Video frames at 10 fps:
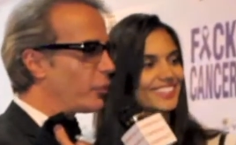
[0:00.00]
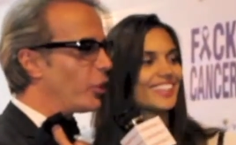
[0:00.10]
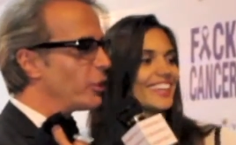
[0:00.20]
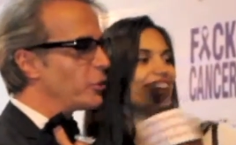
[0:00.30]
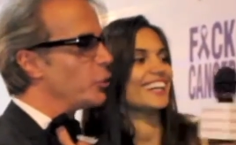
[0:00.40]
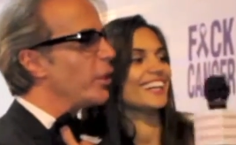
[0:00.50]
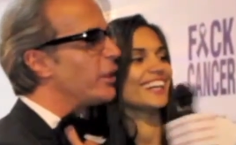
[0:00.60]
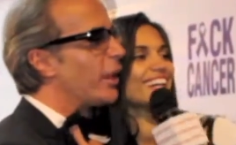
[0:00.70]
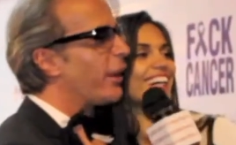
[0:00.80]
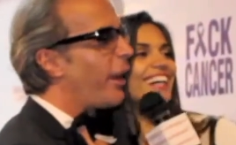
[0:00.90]
Speaker 1: I'm gonna
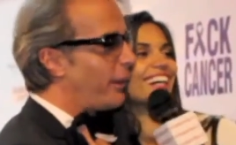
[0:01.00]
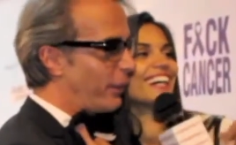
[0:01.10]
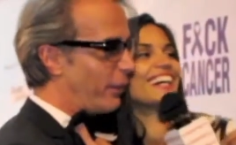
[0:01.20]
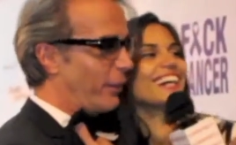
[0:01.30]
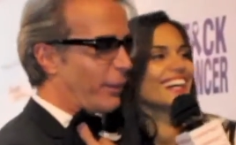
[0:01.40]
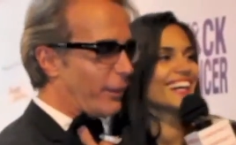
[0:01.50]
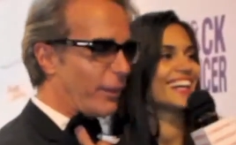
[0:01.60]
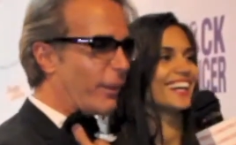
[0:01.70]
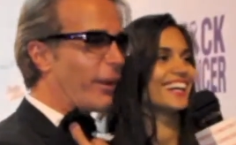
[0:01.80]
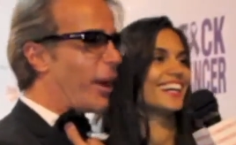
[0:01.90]
do it again.
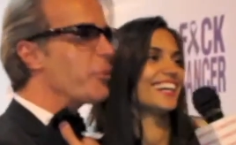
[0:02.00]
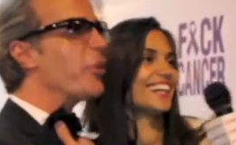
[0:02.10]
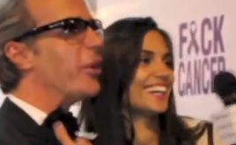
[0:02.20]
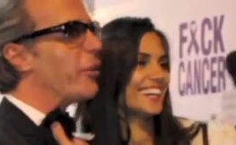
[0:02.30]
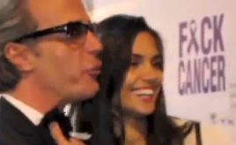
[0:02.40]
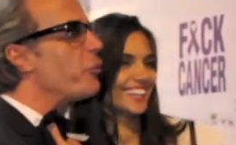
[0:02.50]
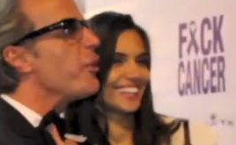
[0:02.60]
I'm gonna.